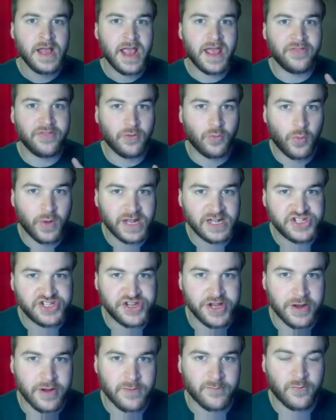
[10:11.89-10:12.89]
and the wind
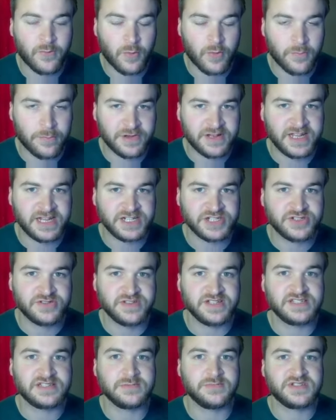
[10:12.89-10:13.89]
shear for potential
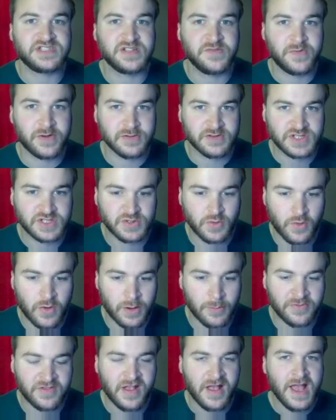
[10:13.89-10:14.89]
some severe
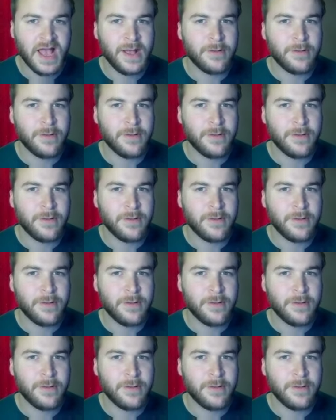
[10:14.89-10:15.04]
storms,